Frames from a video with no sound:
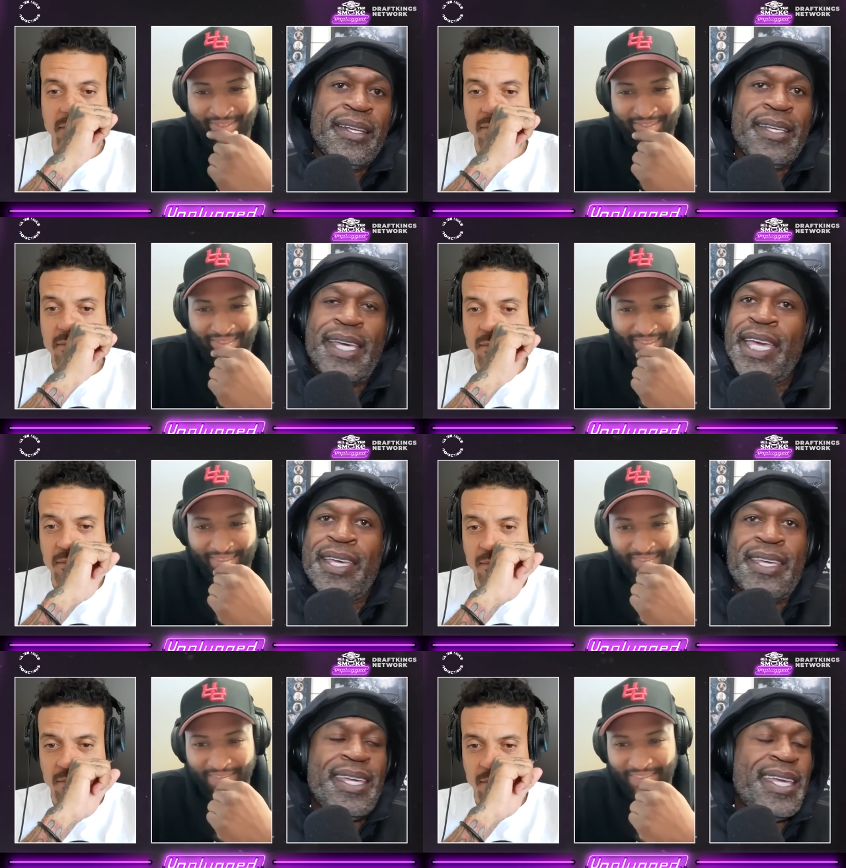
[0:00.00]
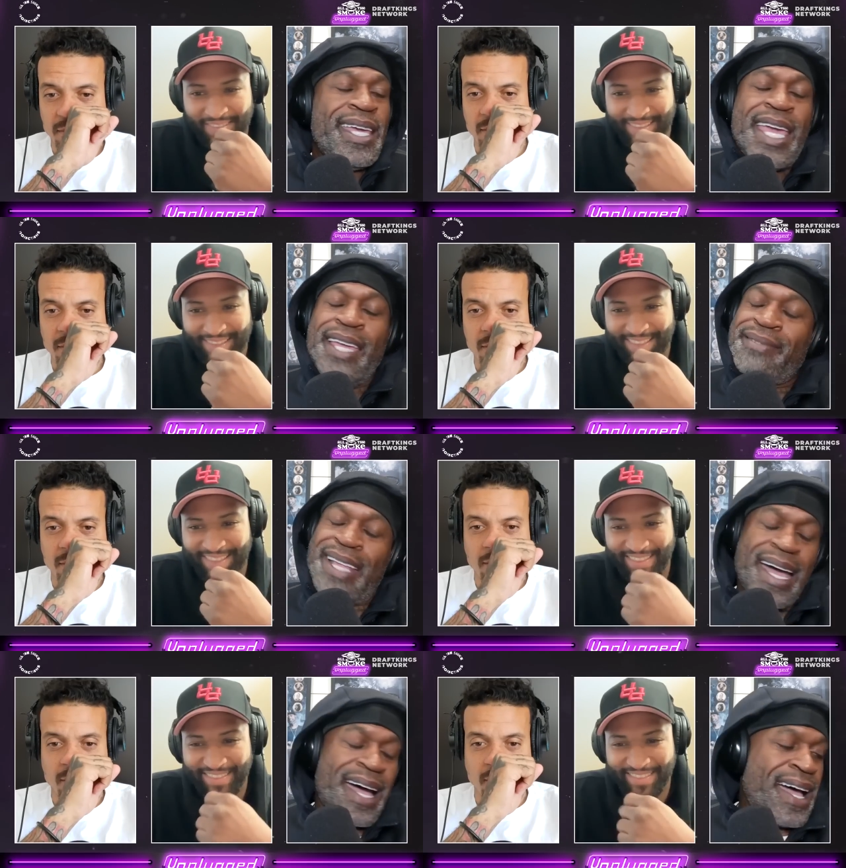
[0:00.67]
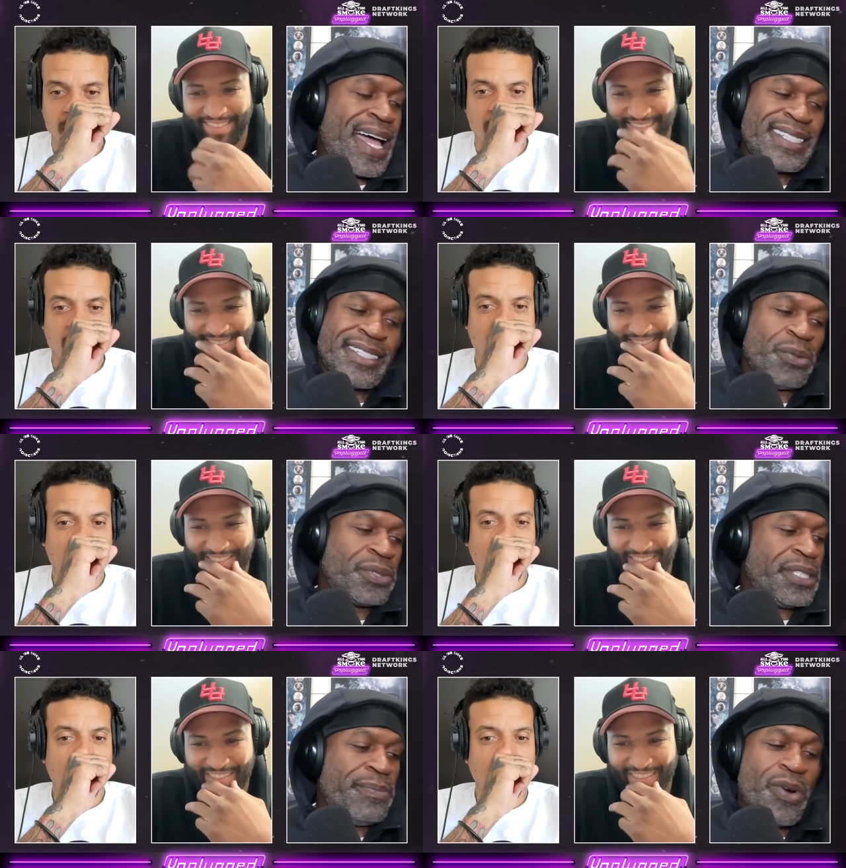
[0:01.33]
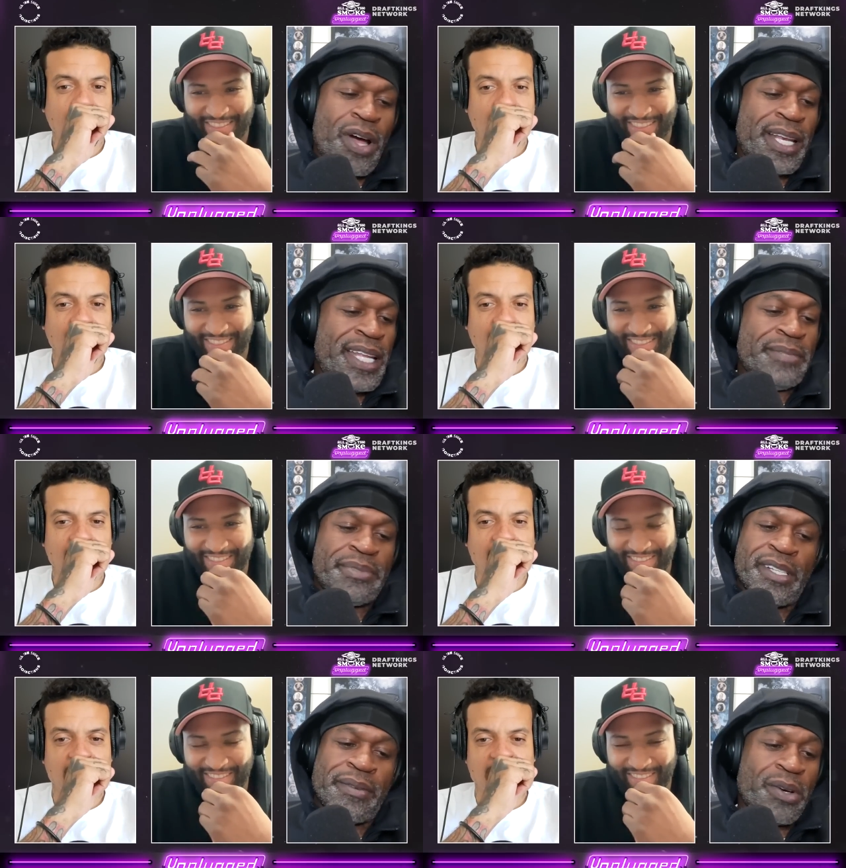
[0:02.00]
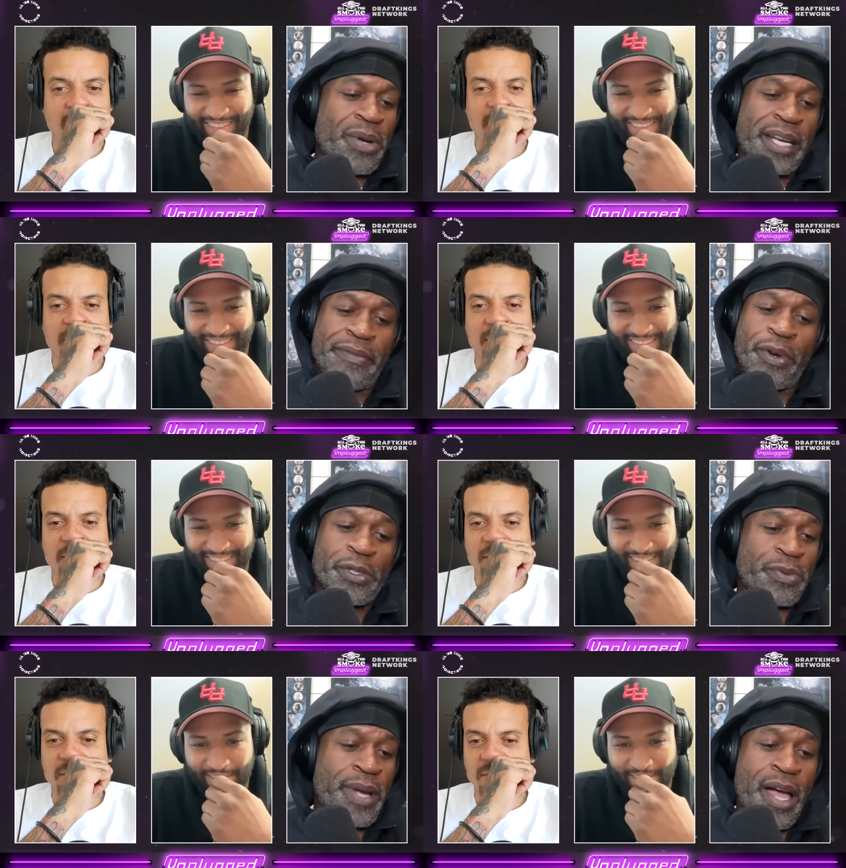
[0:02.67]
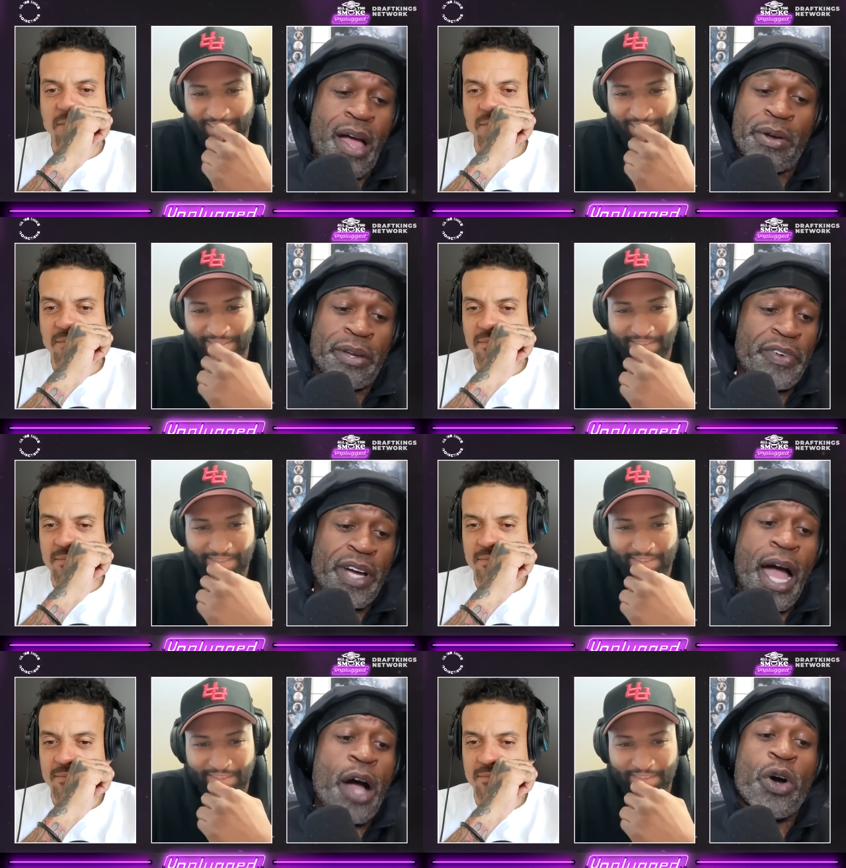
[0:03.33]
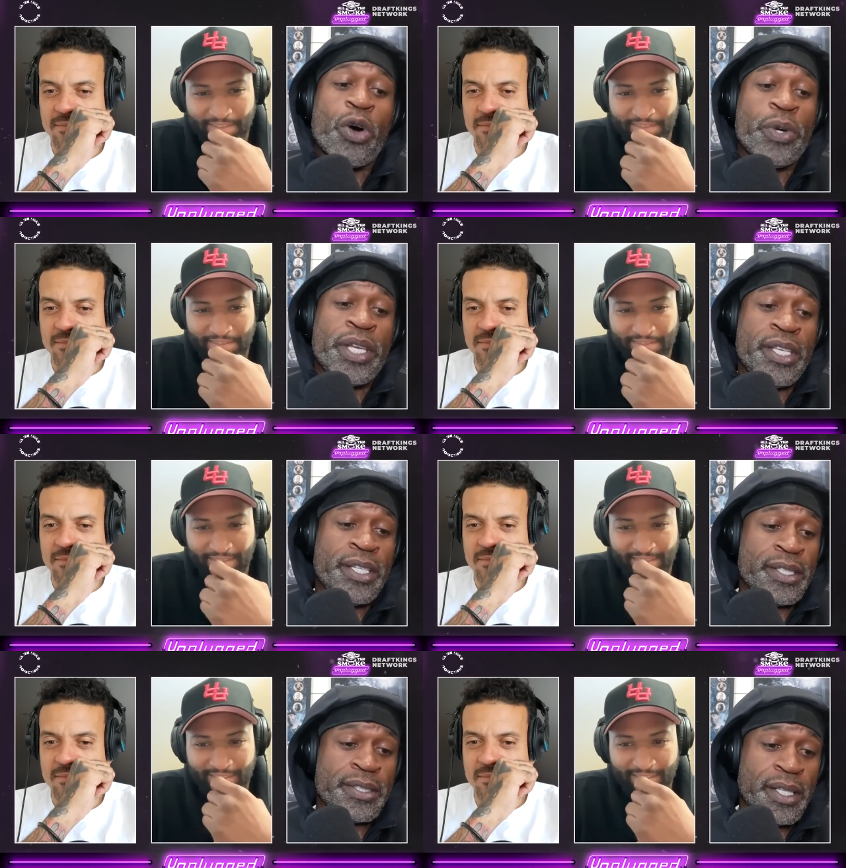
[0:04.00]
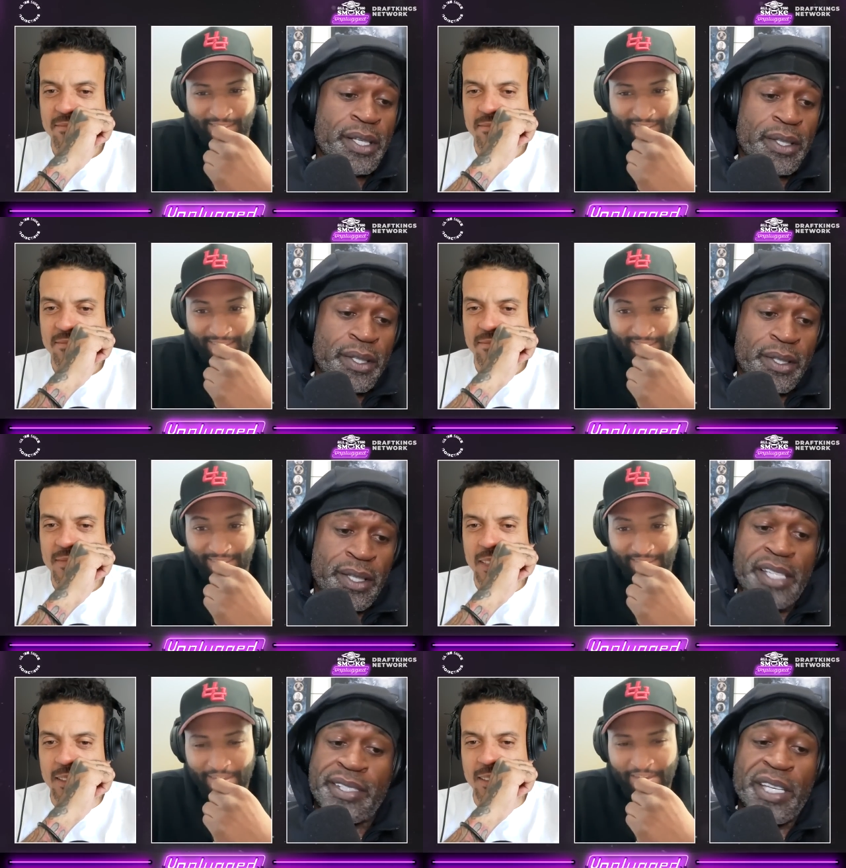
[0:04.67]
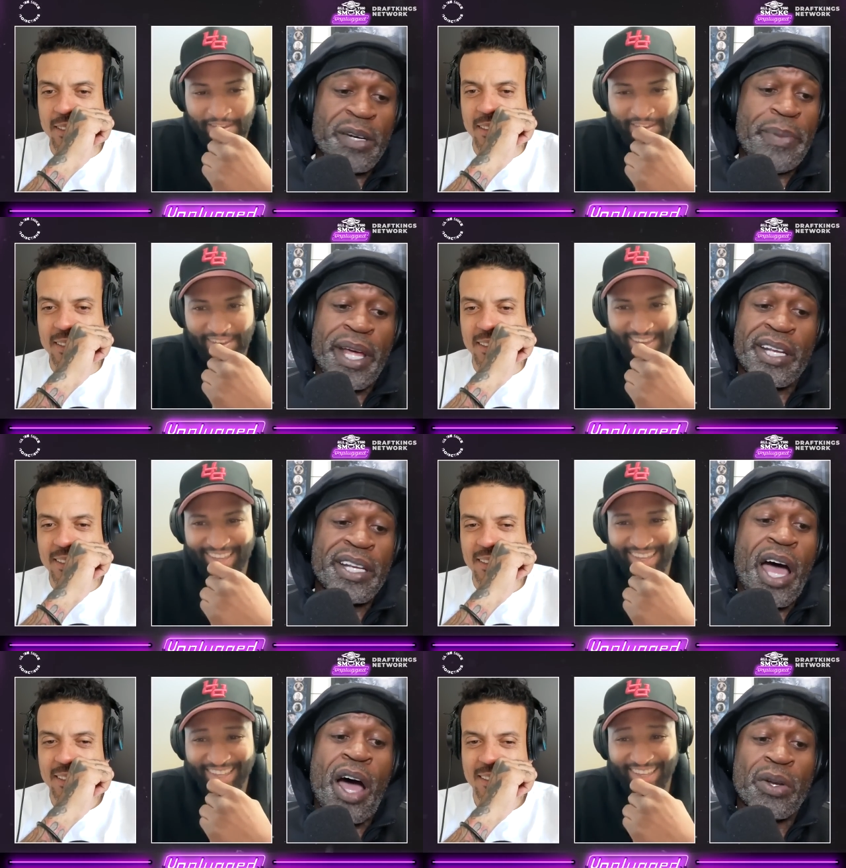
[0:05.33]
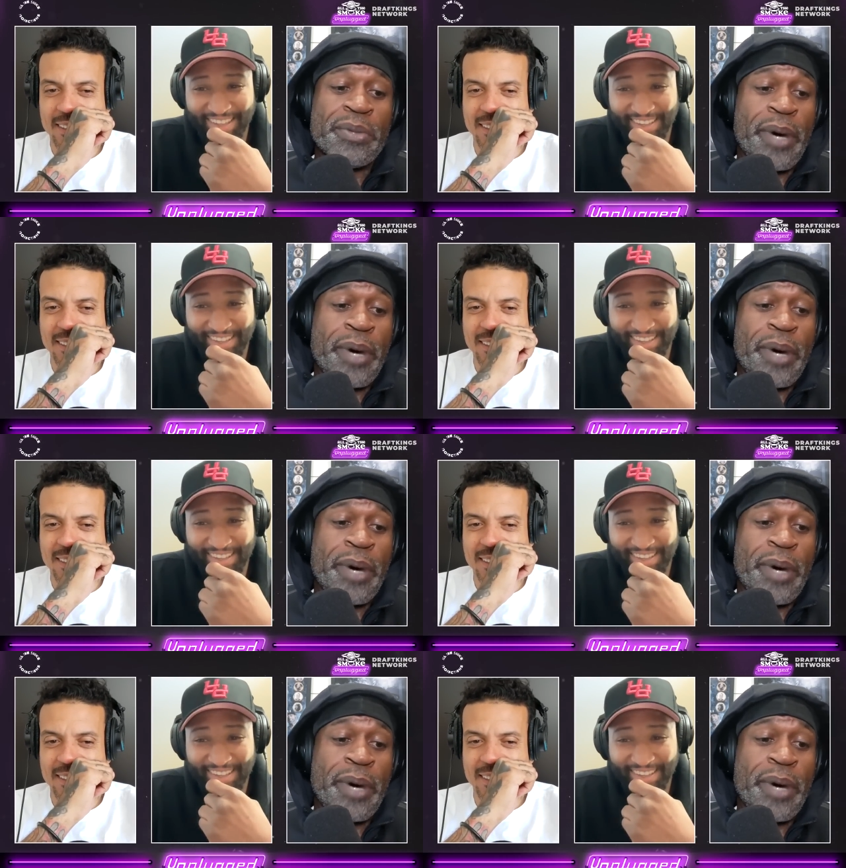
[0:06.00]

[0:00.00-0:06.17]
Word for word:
Speaker 1: He ain't, he, he ain't, nah. I just don't see Bron letting himself go out the first round. I don't give a fuck how old he is. He's still better than all them